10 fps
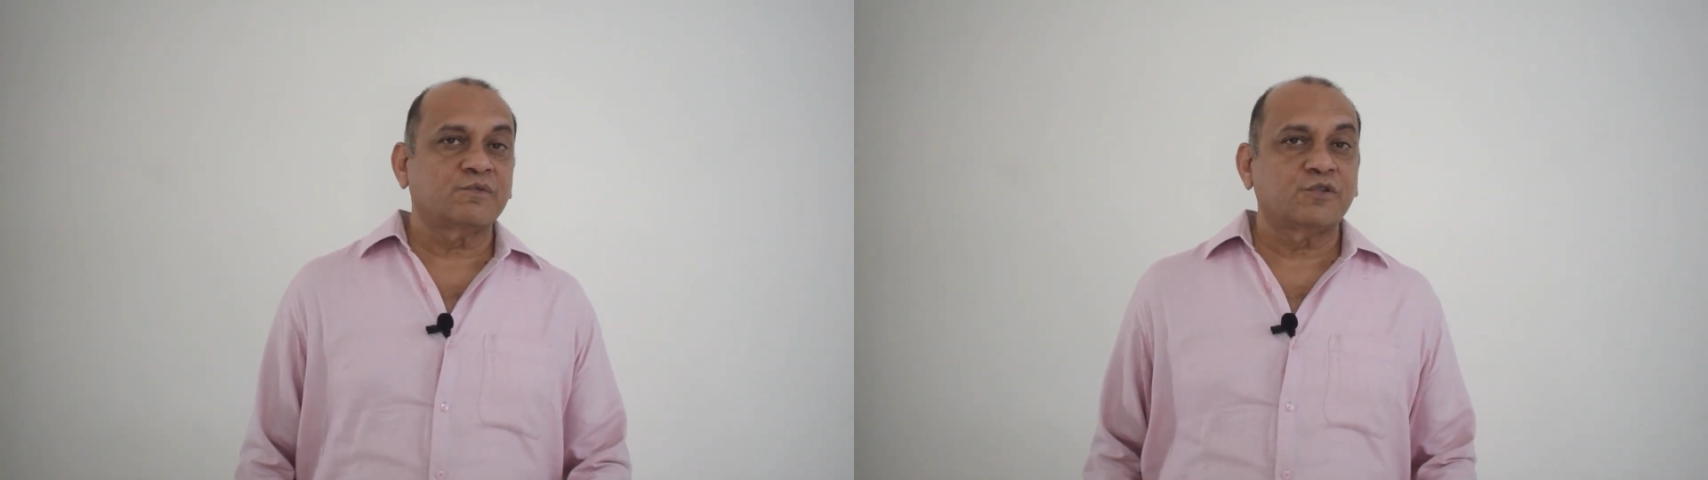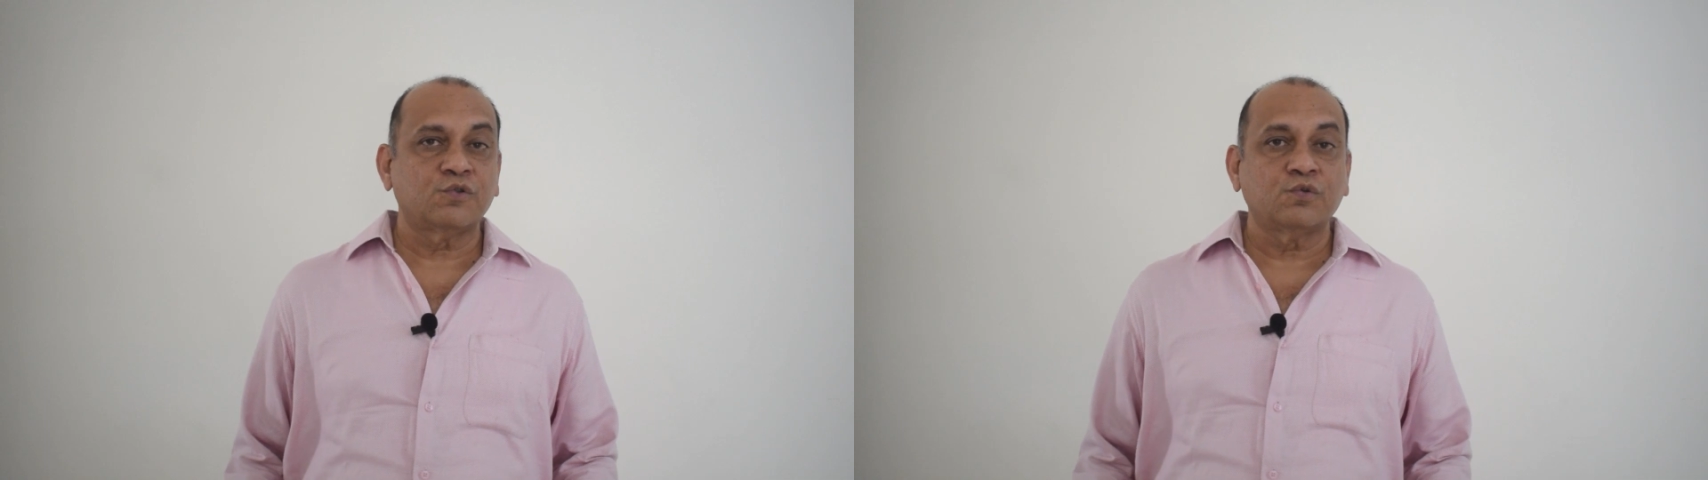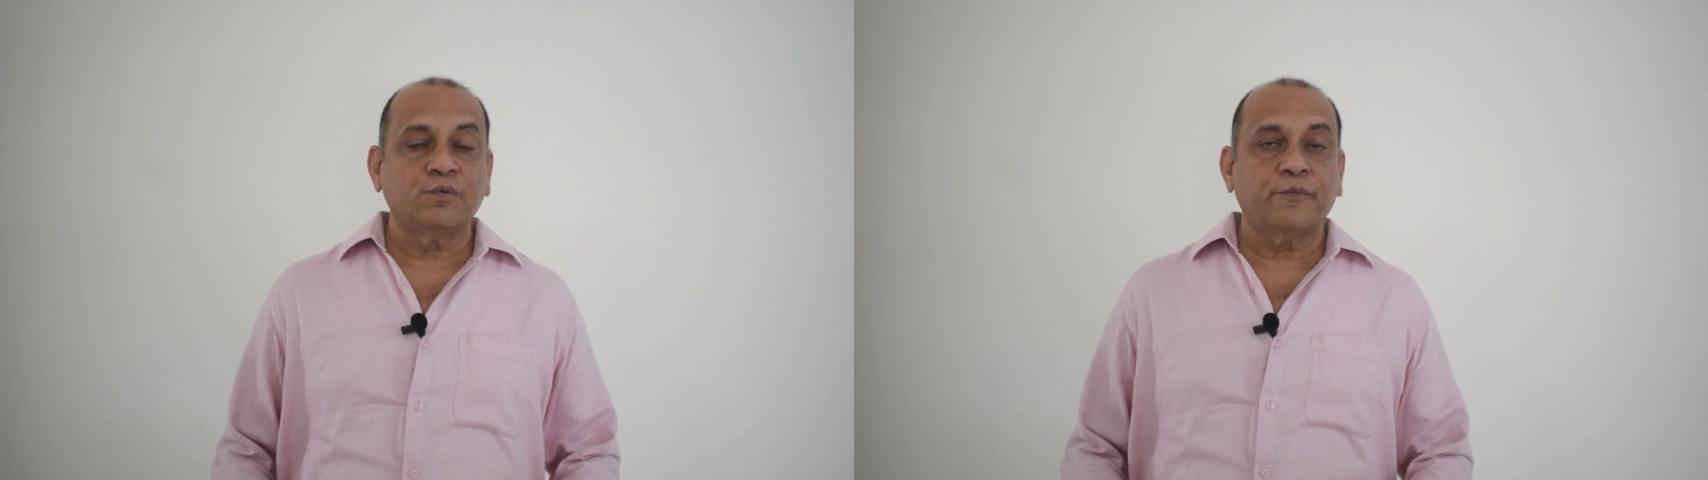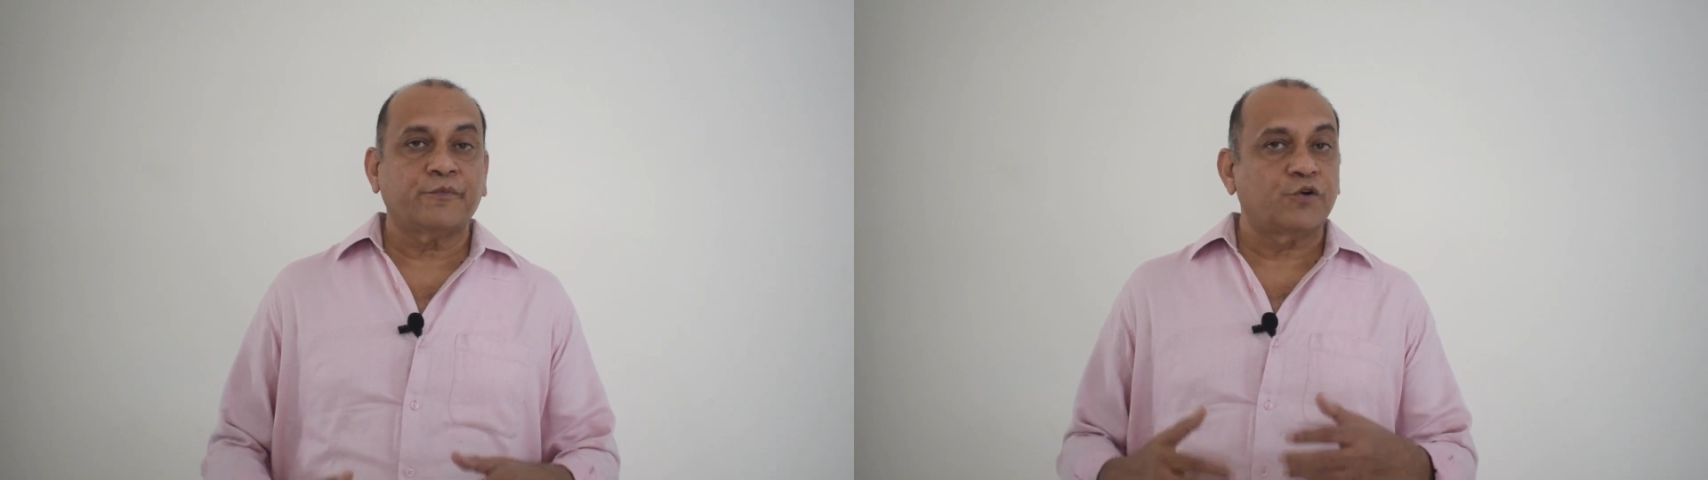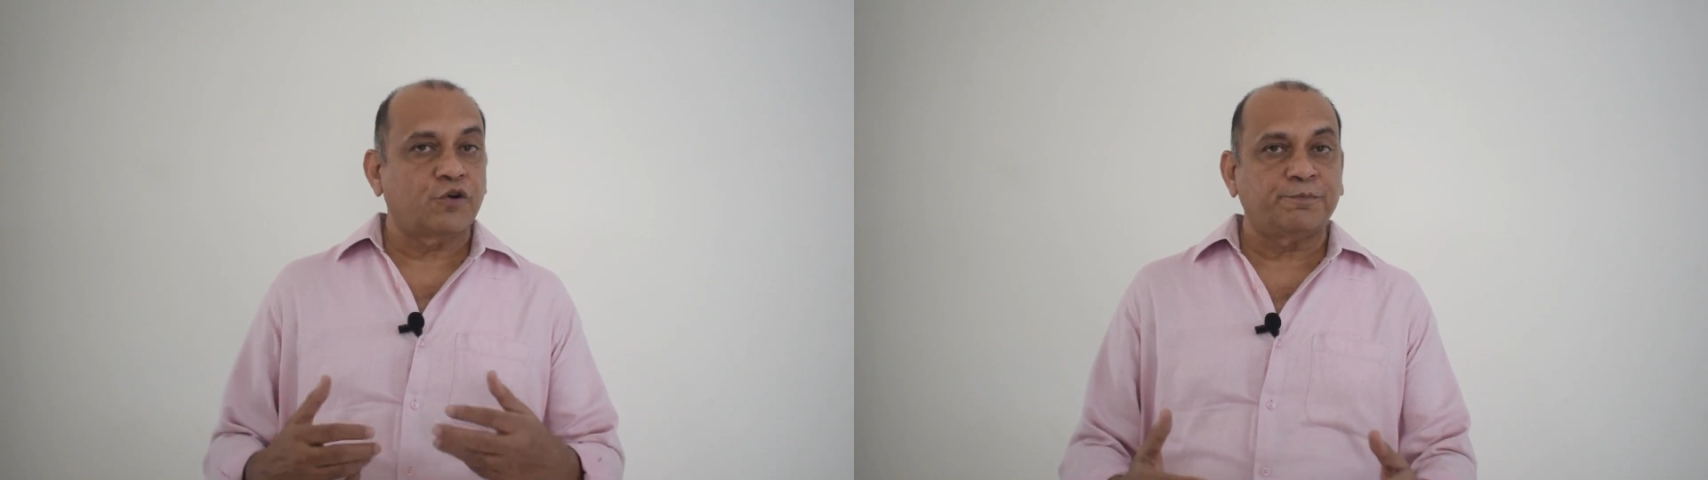with you
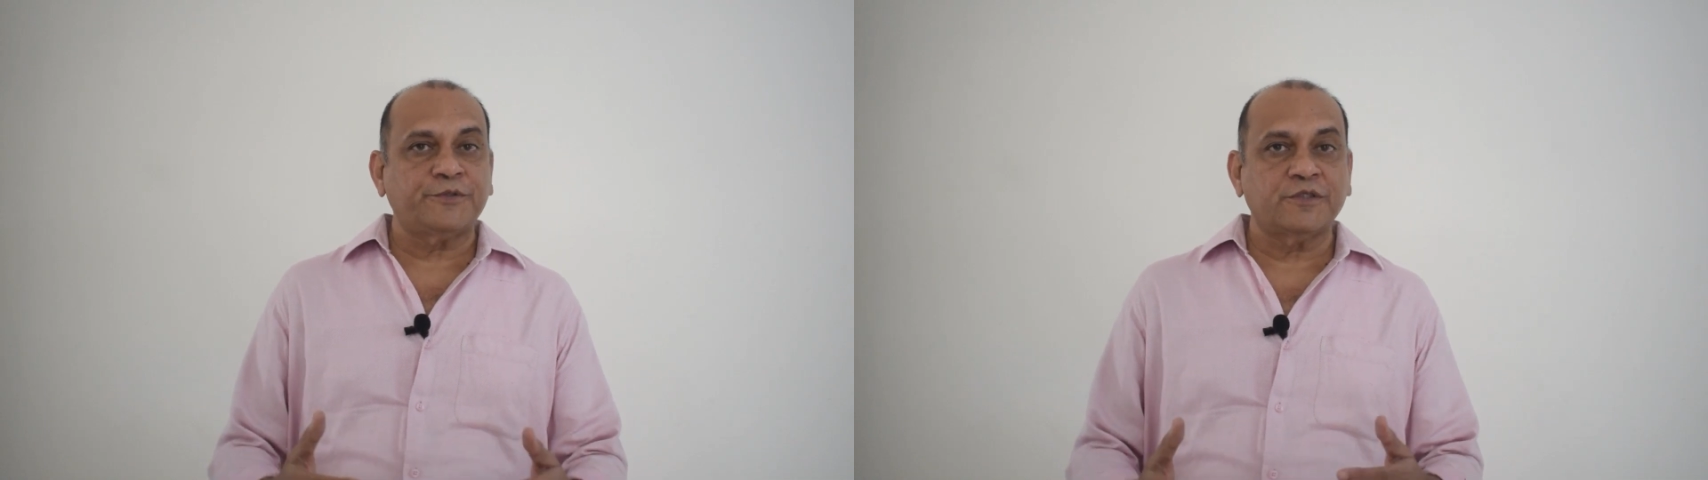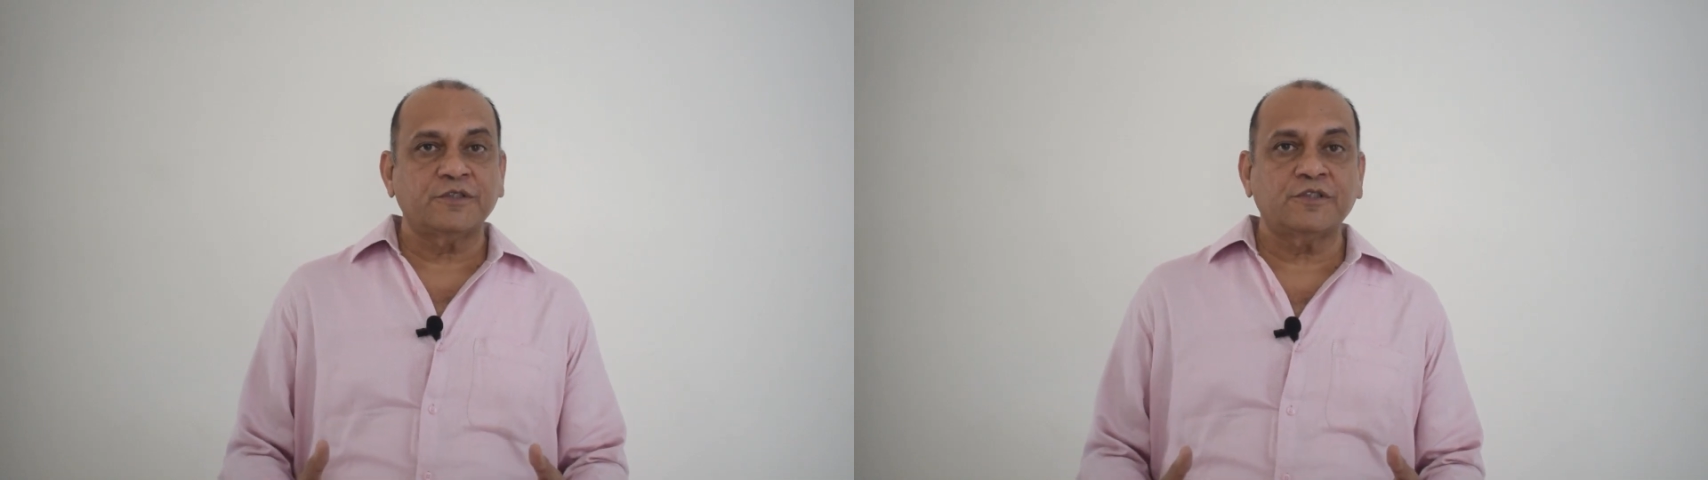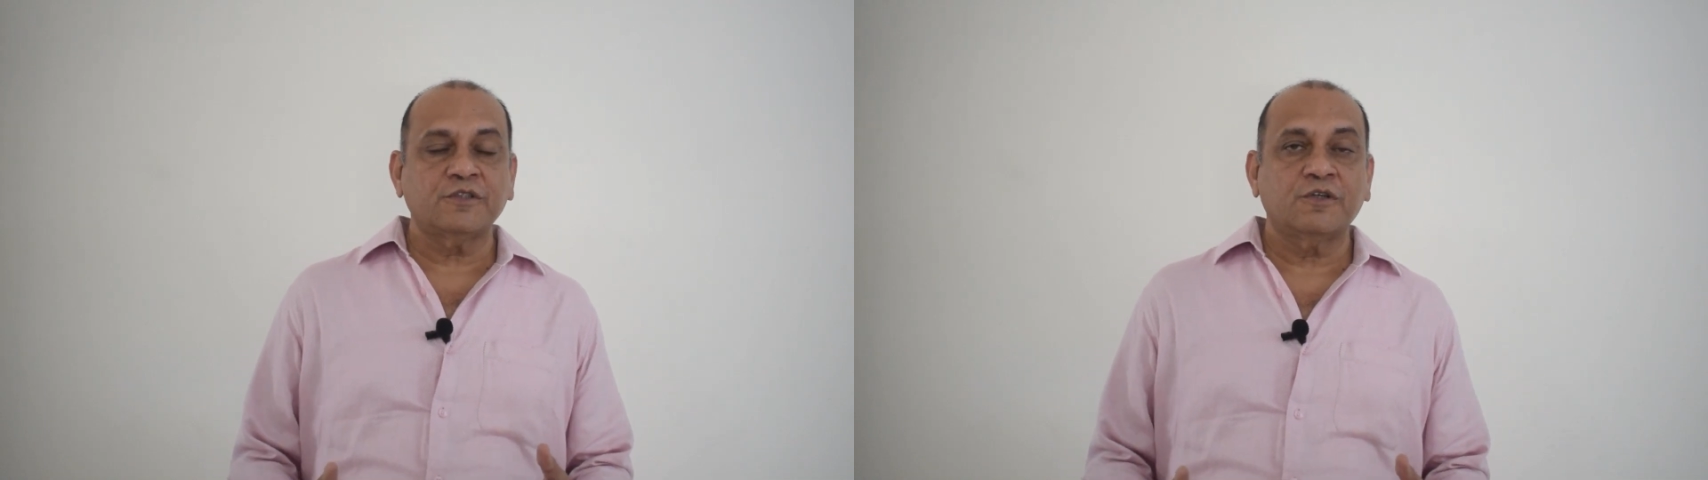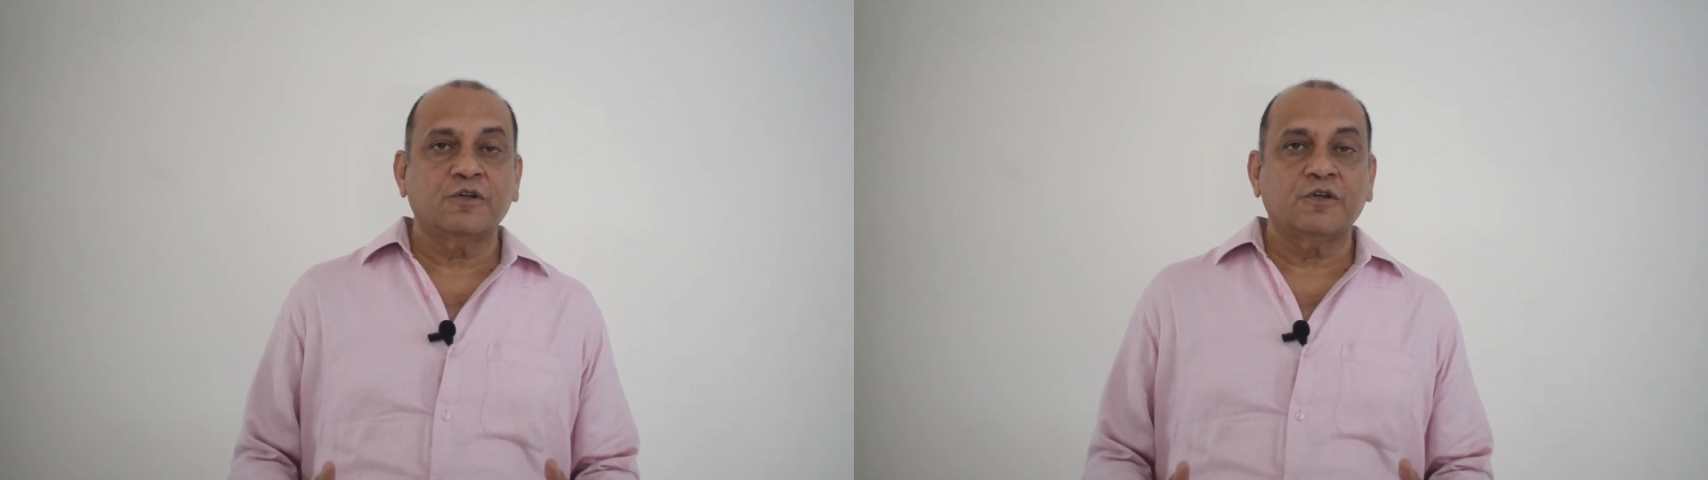your options